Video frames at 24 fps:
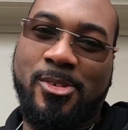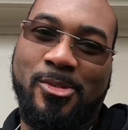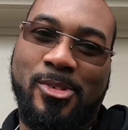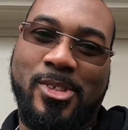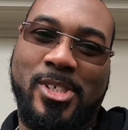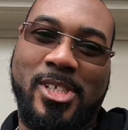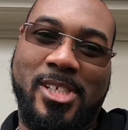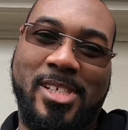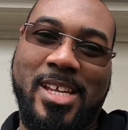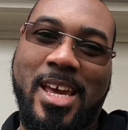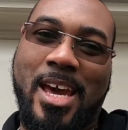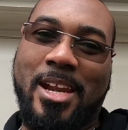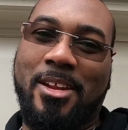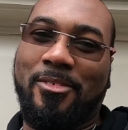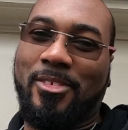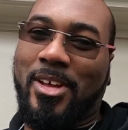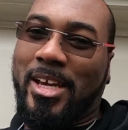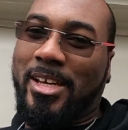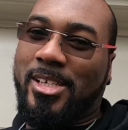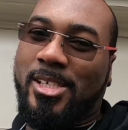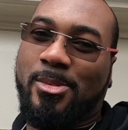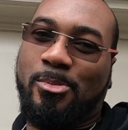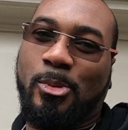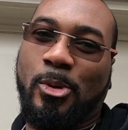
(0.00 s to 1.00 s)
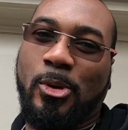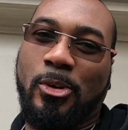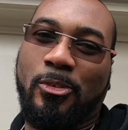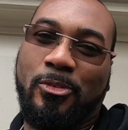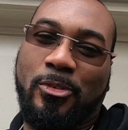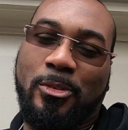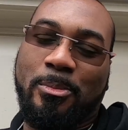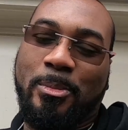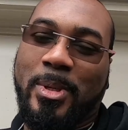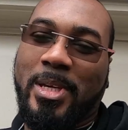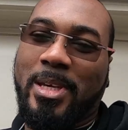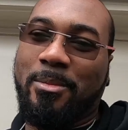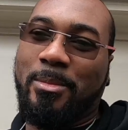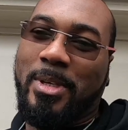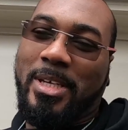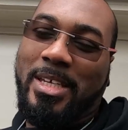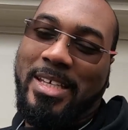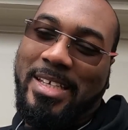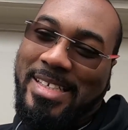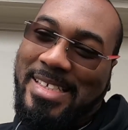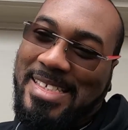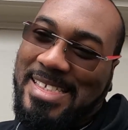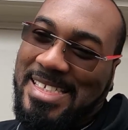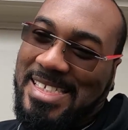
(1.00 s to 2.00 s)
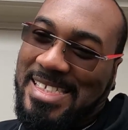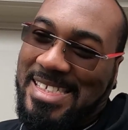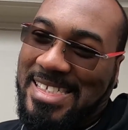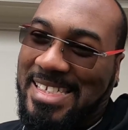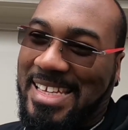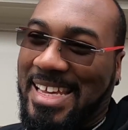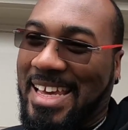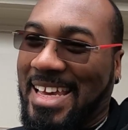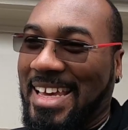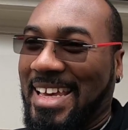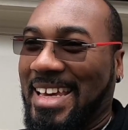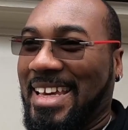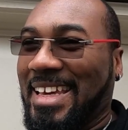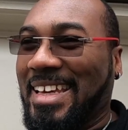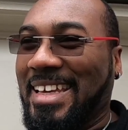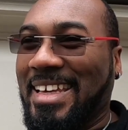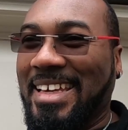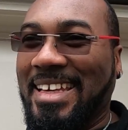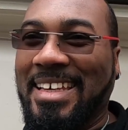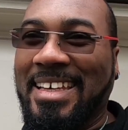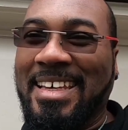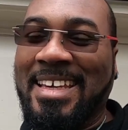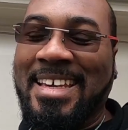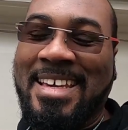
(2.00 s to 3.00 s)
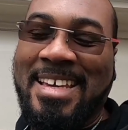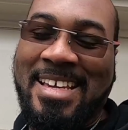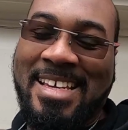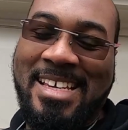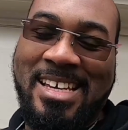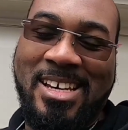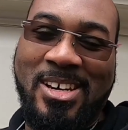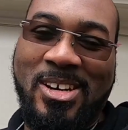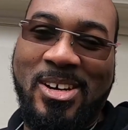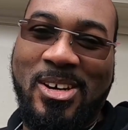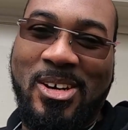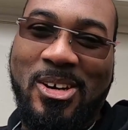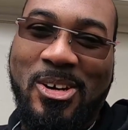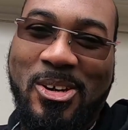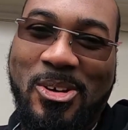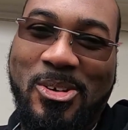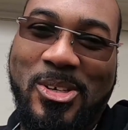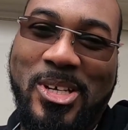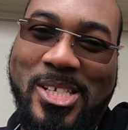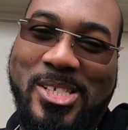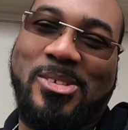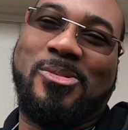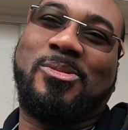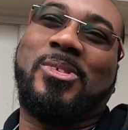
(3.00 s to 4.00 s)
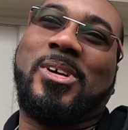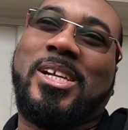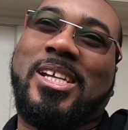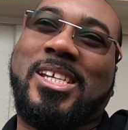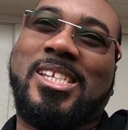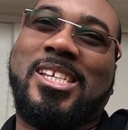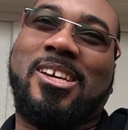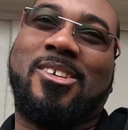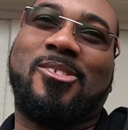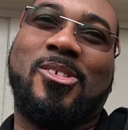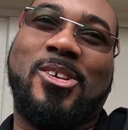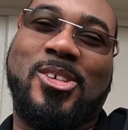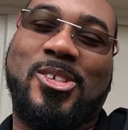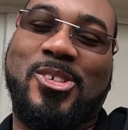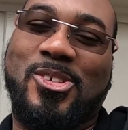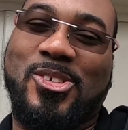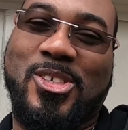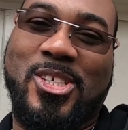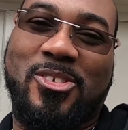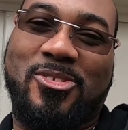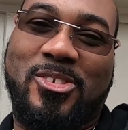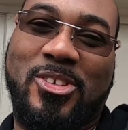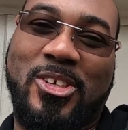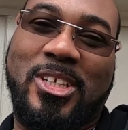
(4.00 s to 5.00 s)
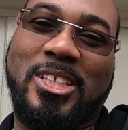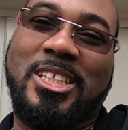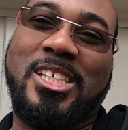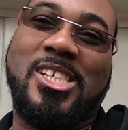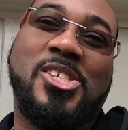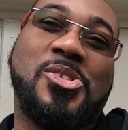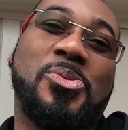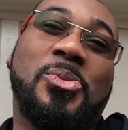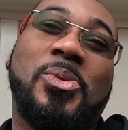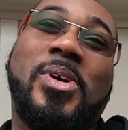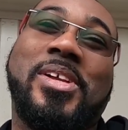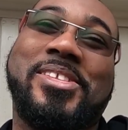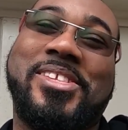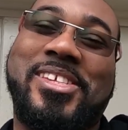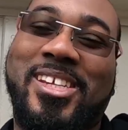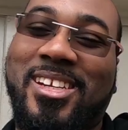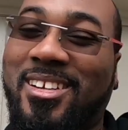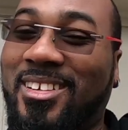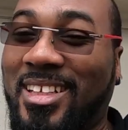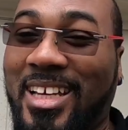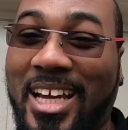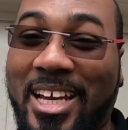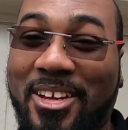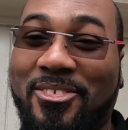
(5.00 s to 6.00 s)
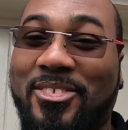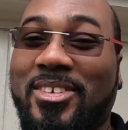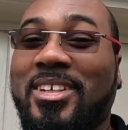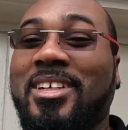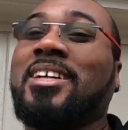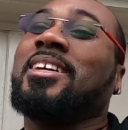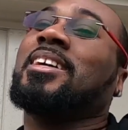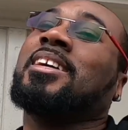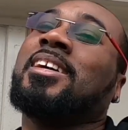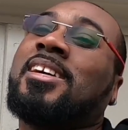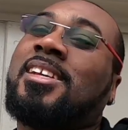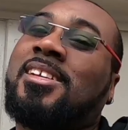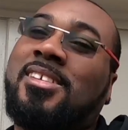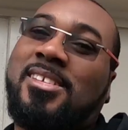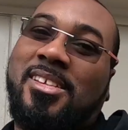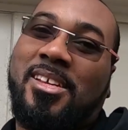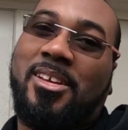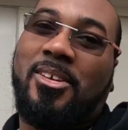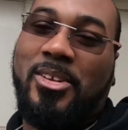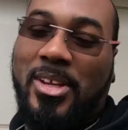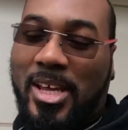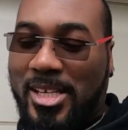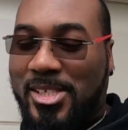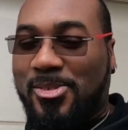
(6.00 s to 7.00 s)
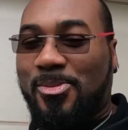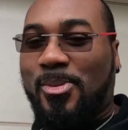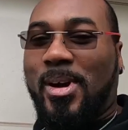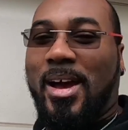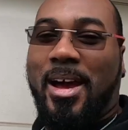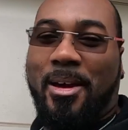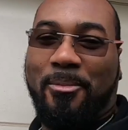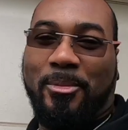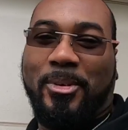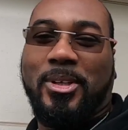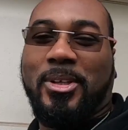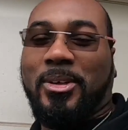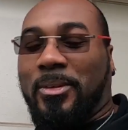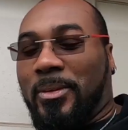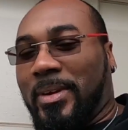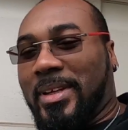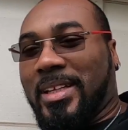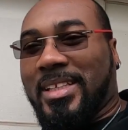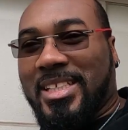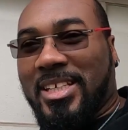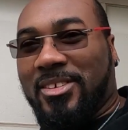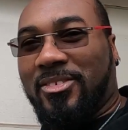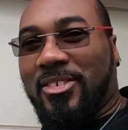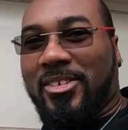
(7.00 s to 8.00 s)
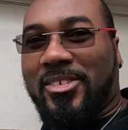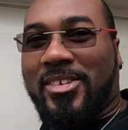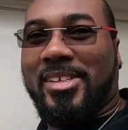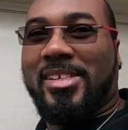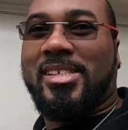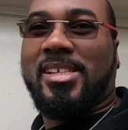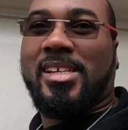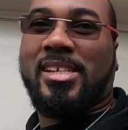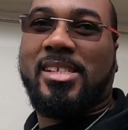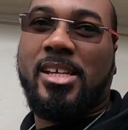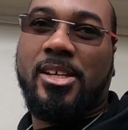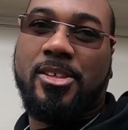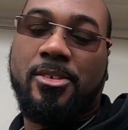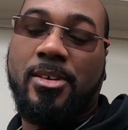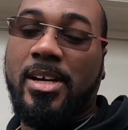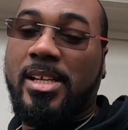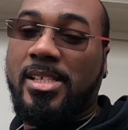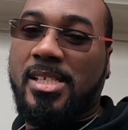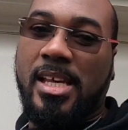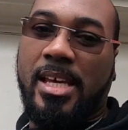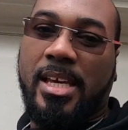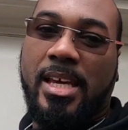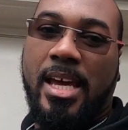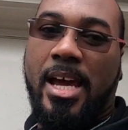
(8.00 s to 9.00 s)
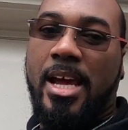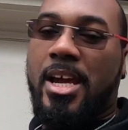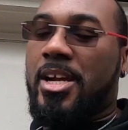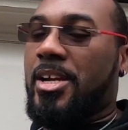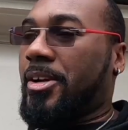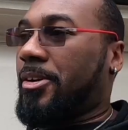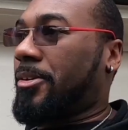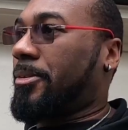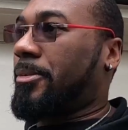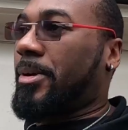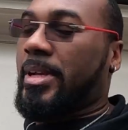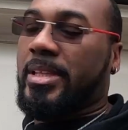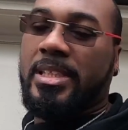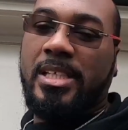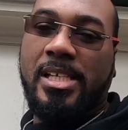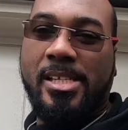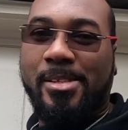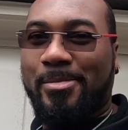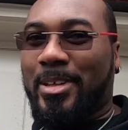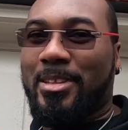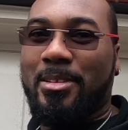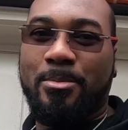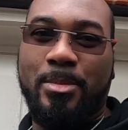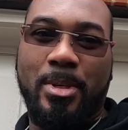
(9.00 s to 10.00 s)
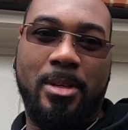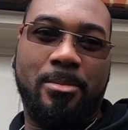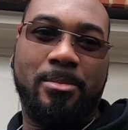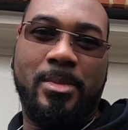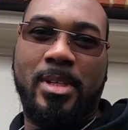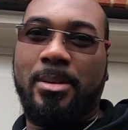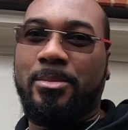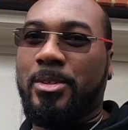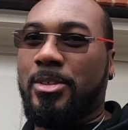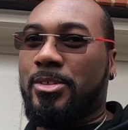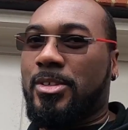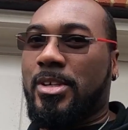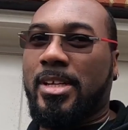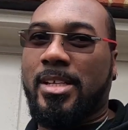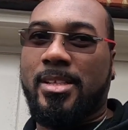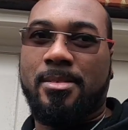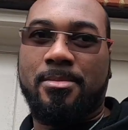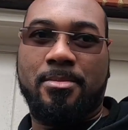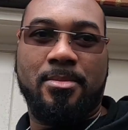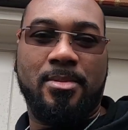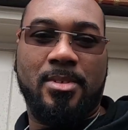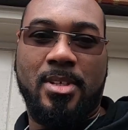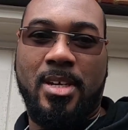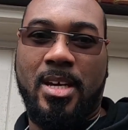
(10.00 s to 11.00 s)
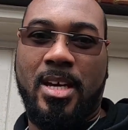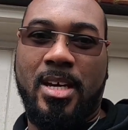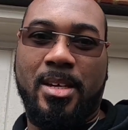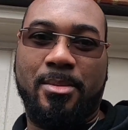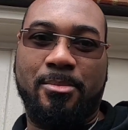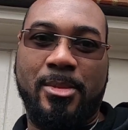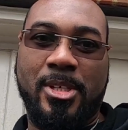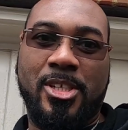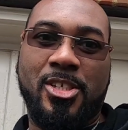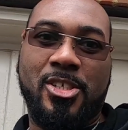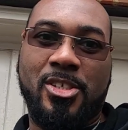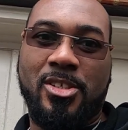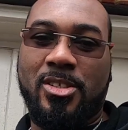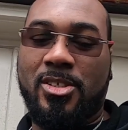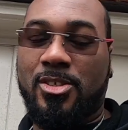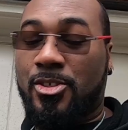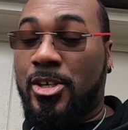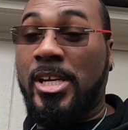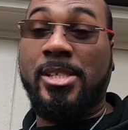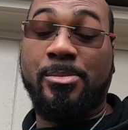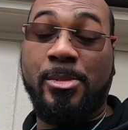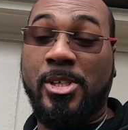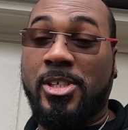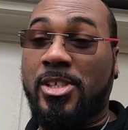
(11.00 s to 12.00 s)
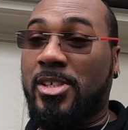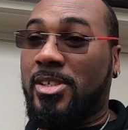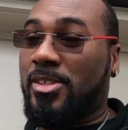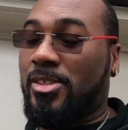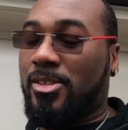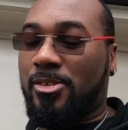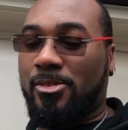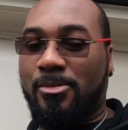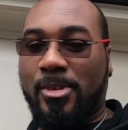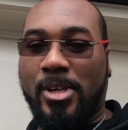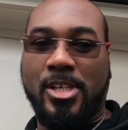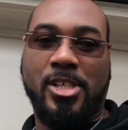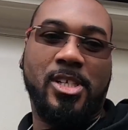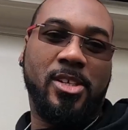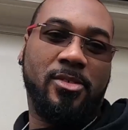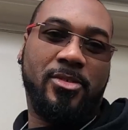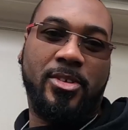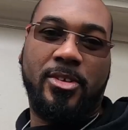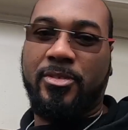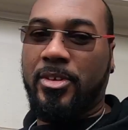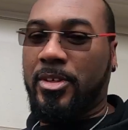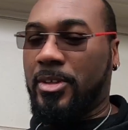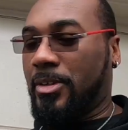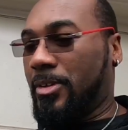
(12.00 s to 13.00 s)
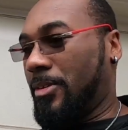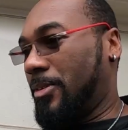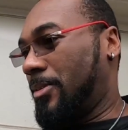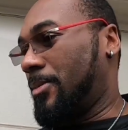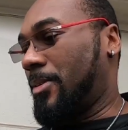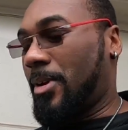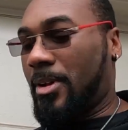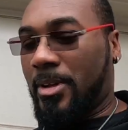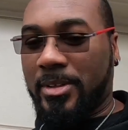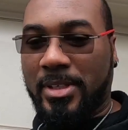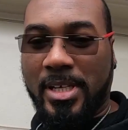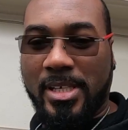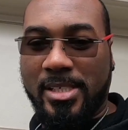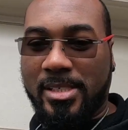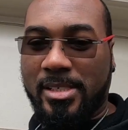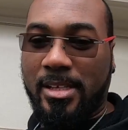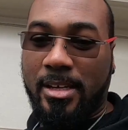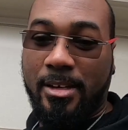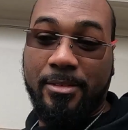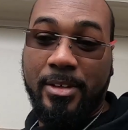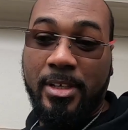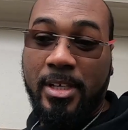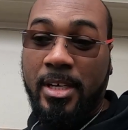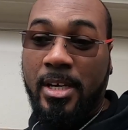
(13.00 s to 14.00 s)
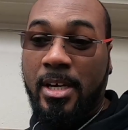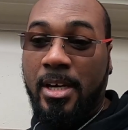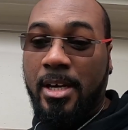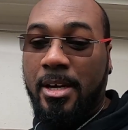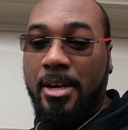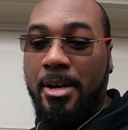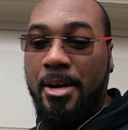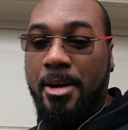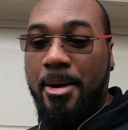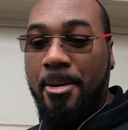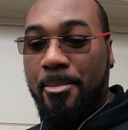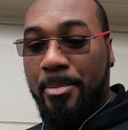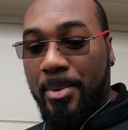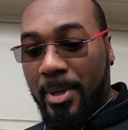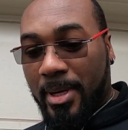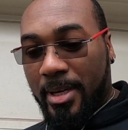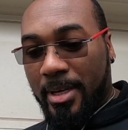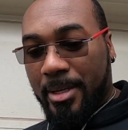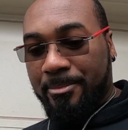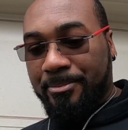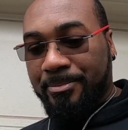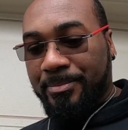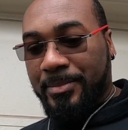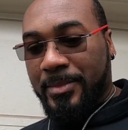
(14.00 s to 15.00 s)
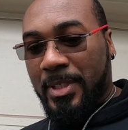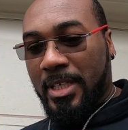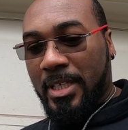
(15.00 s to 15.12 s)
was just kind of like a spoil for me, because who doesn't want a sequential shifter at least once in their life? So that's why I'm doing the T56. Otherwise, like, I hear great things about the BMW transmissions, great shifter feel, all that stuff. But